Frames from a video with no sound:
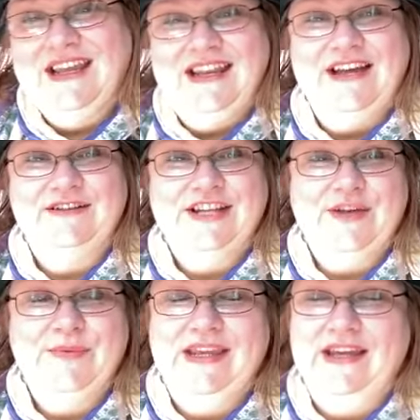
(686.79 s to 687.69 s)
Now
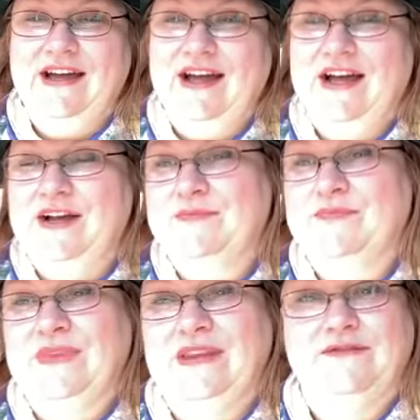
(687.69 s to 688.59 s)
tell me,
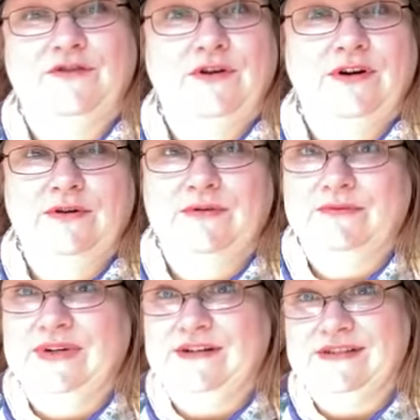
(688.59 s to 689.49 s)
for
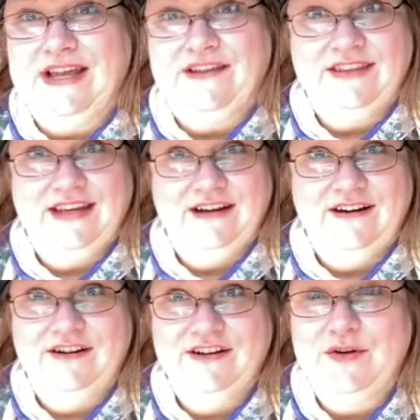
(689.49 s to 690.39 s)
readers out
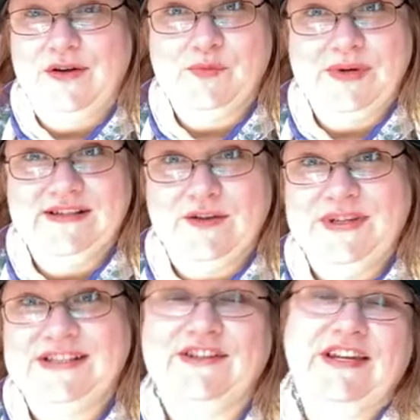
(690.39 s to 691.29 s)
there, everybody's
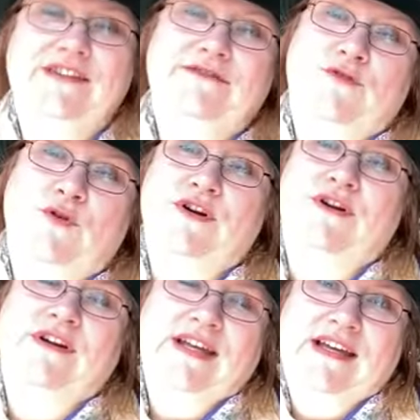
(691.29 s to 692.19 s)
always looking
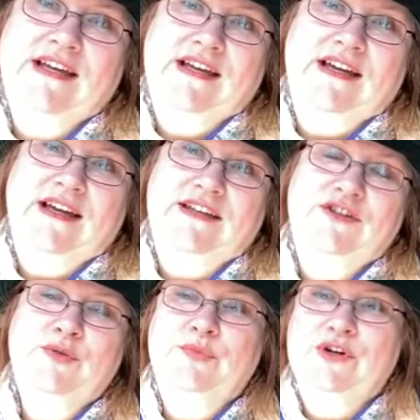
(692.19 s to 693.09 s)
for
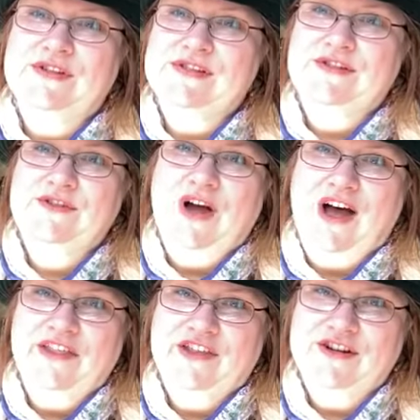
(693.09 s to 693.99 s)
new books and new
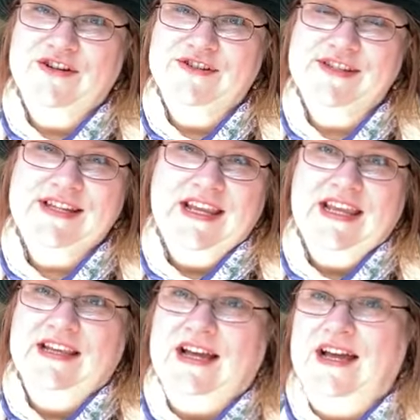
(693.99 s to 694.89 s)
authors.
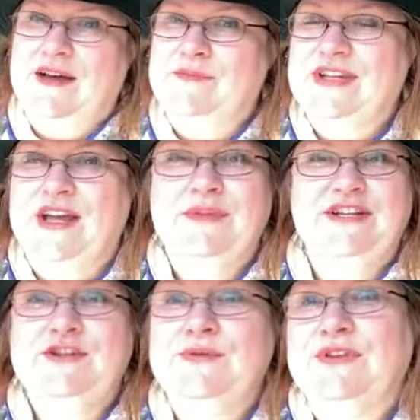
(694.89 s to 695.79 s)
Tell me
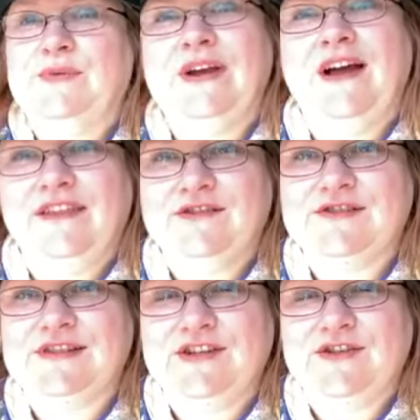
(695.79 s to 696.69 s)
2 or 3
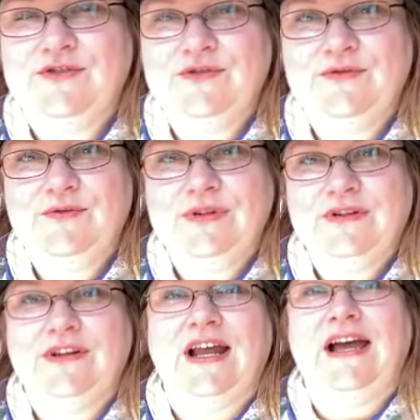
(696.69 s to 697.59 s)
authors that you
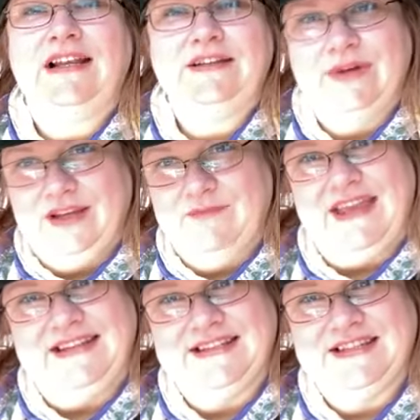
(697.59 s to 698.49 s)
could highly
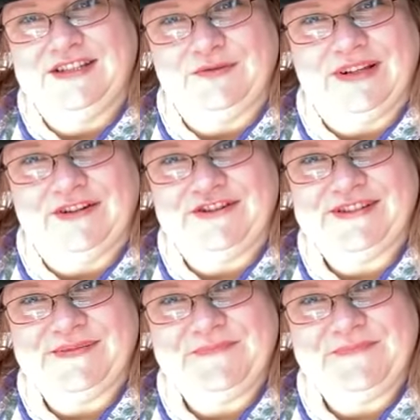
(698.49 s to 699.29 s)
recommend to readers.